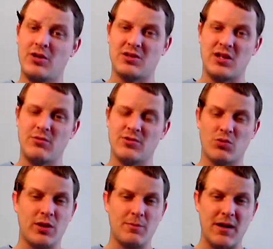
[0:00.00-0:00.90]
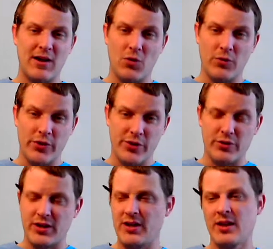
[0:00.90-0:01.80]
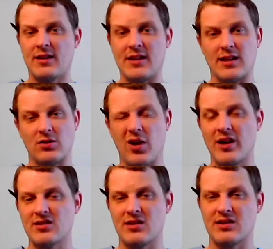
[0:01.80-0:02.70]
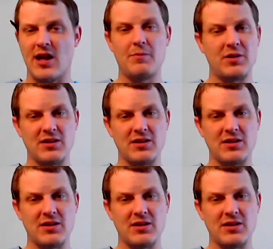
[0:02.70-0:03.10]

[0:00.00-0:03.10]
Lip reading: you can see he was a running back over 30 that had lost a step,